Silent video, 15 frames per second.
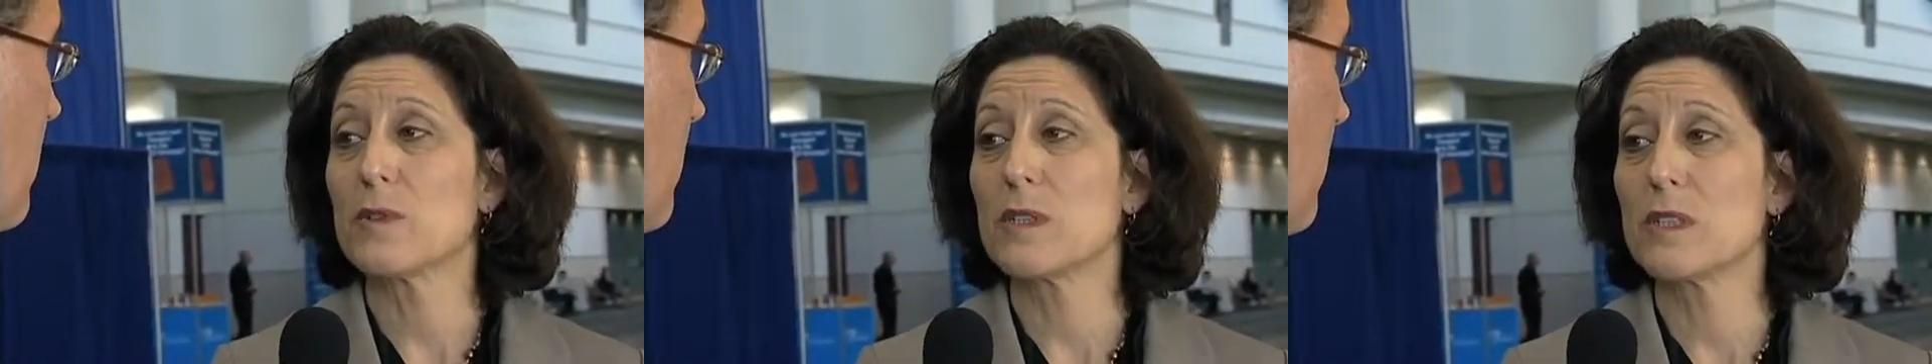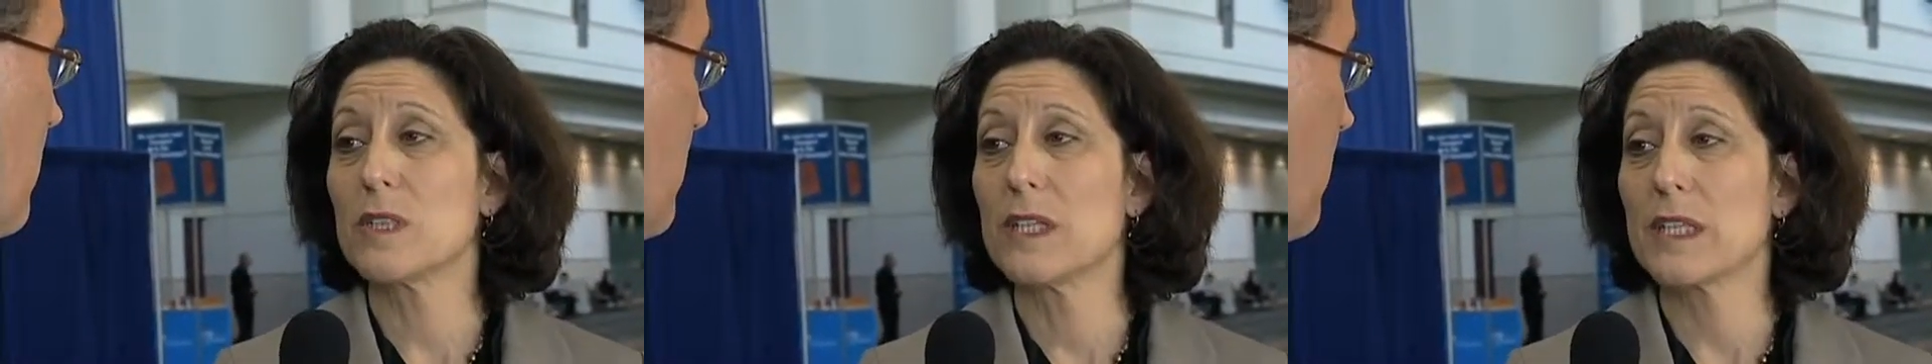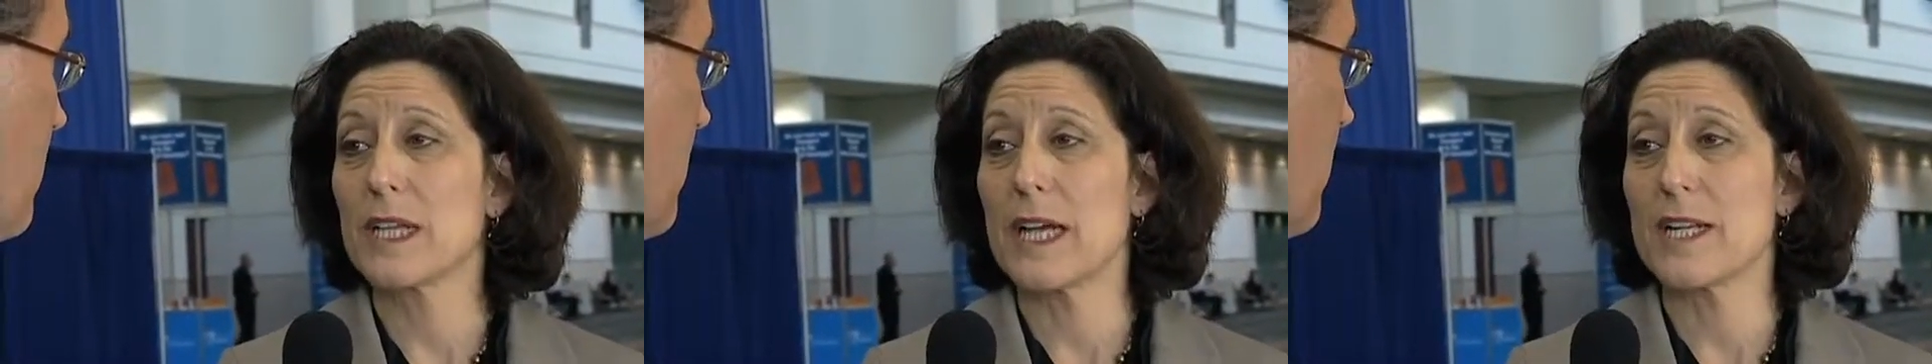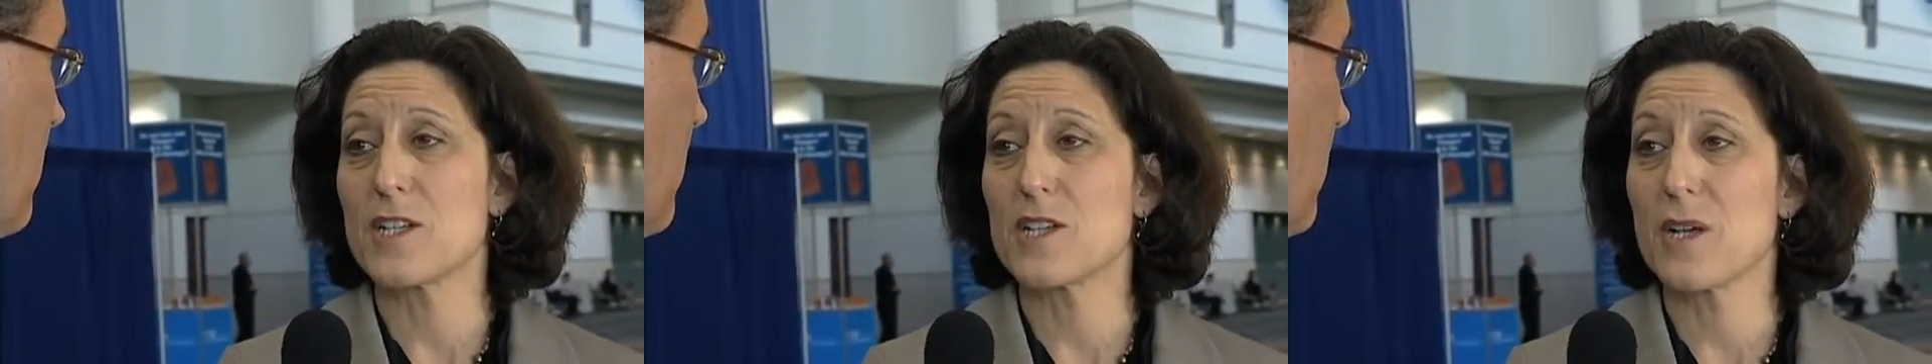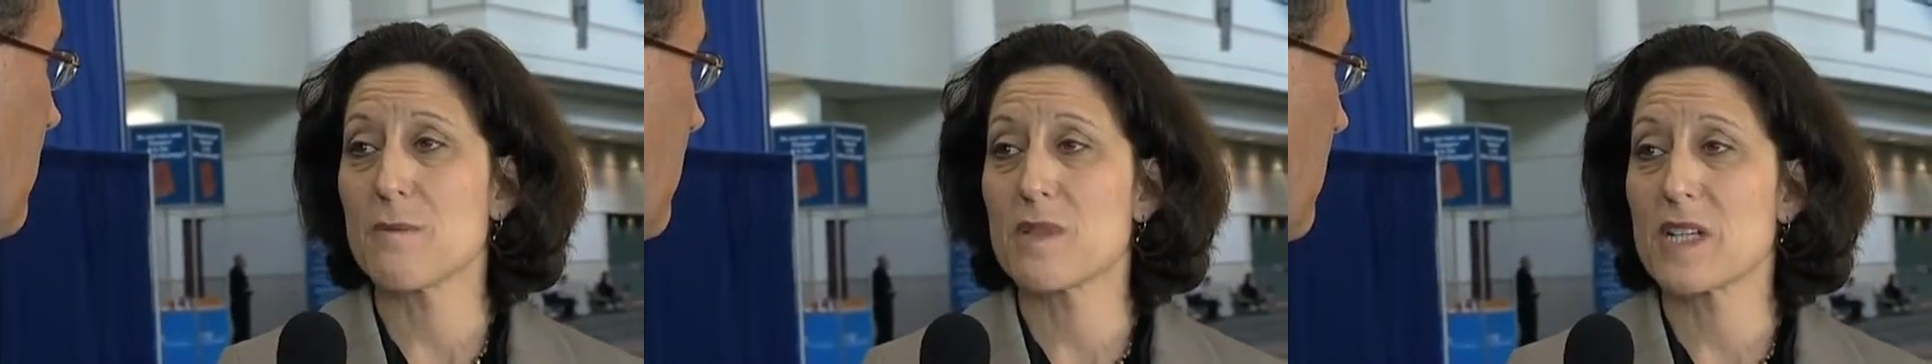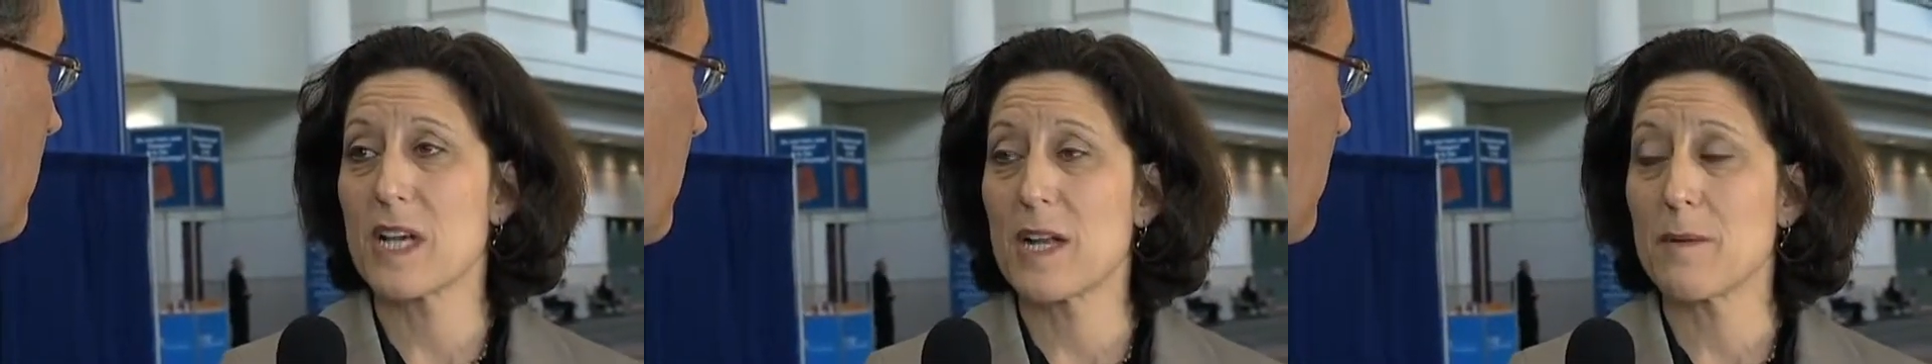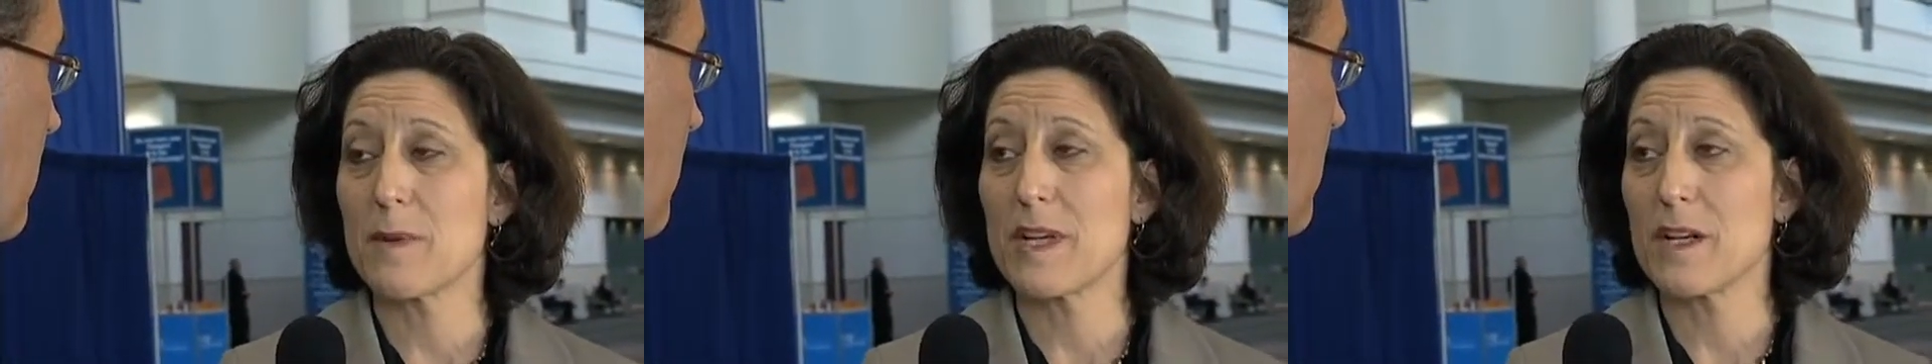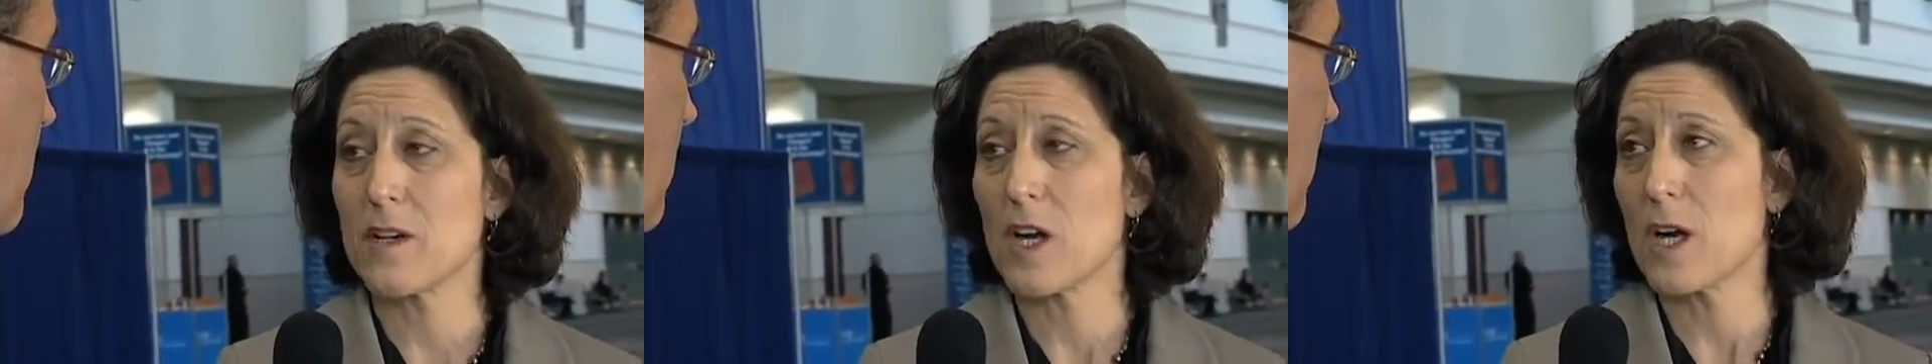will look at
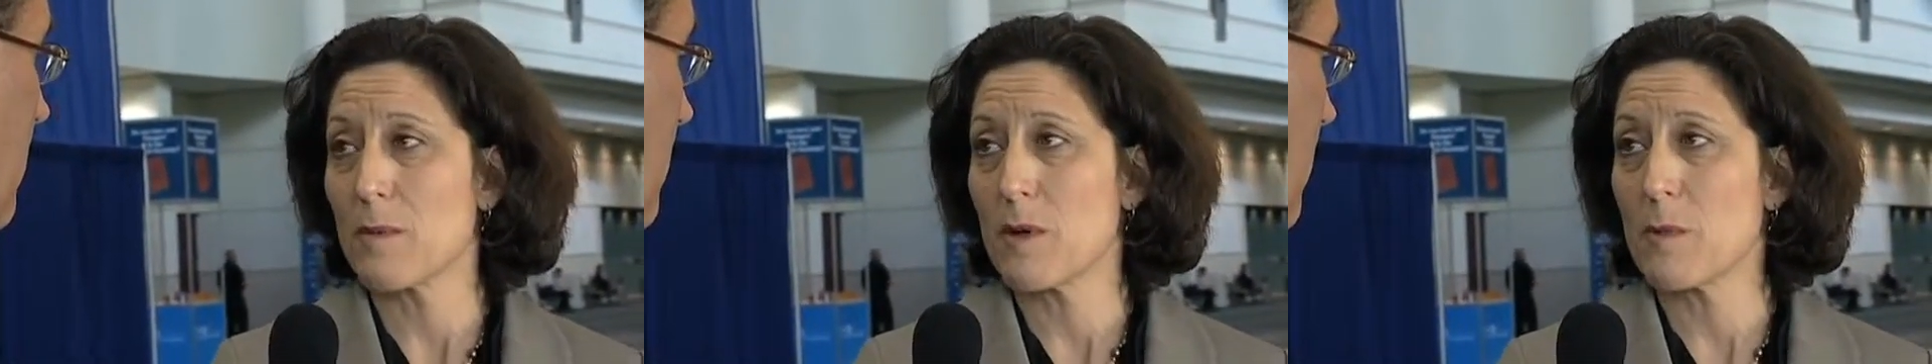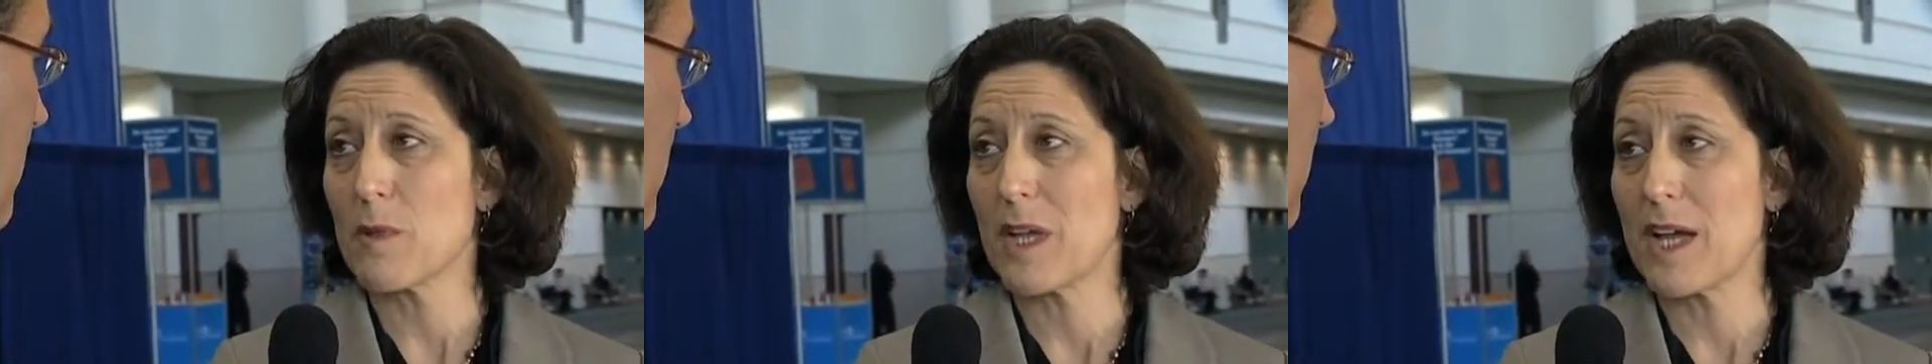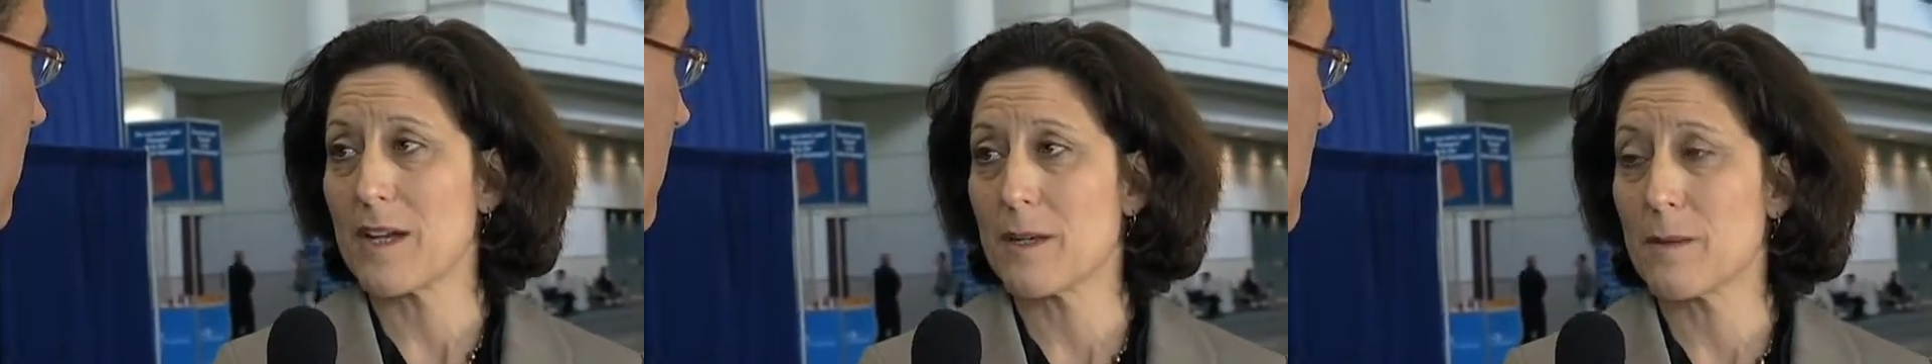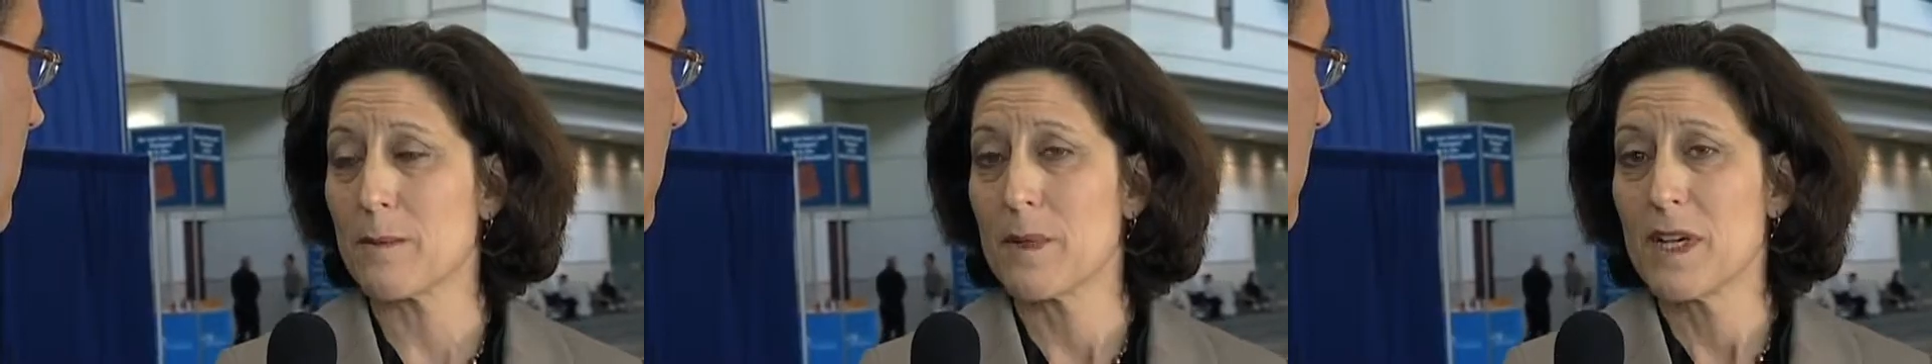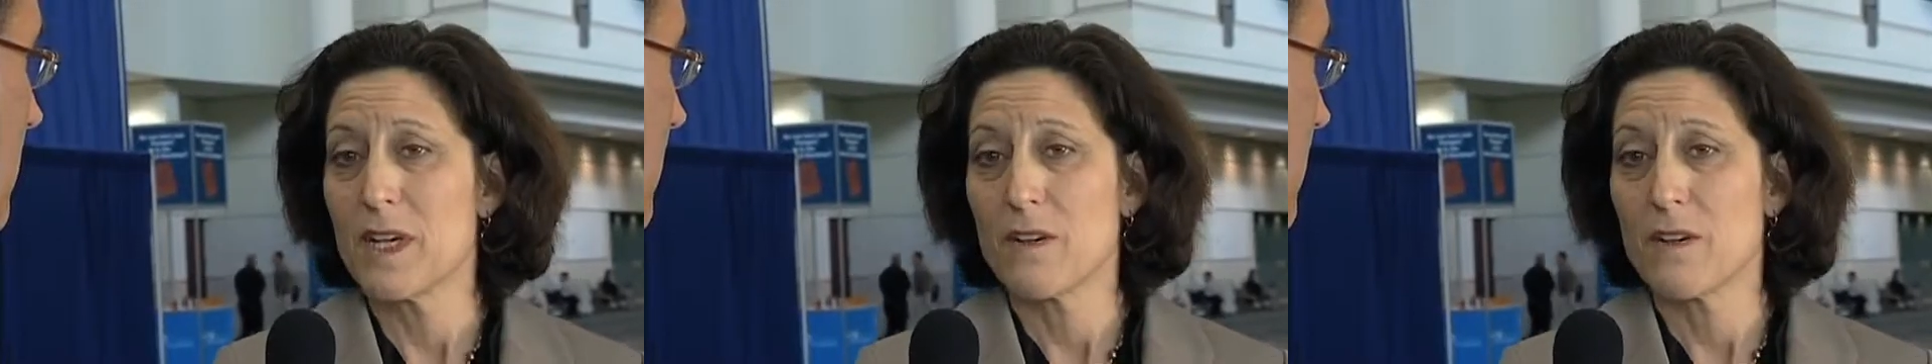gemcitabine and carboplatin